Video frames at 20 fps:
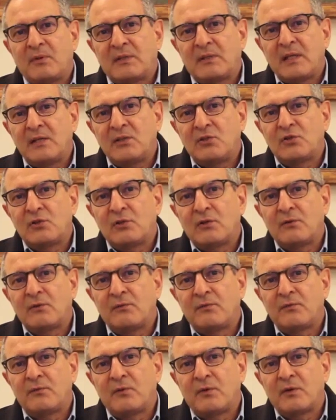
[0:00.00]
potential
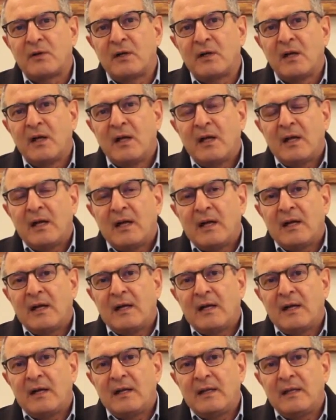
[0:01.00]
for
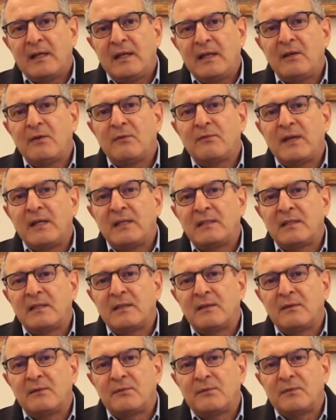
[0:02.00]

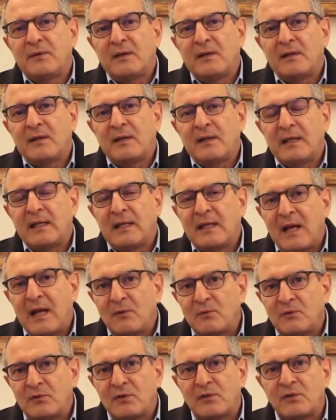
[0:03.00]
innovative
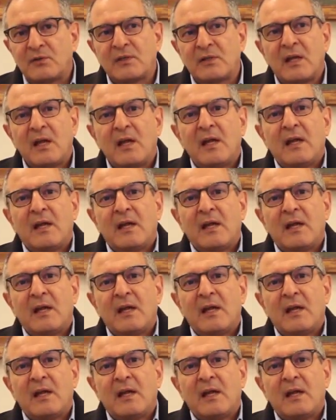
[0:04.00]
encounters,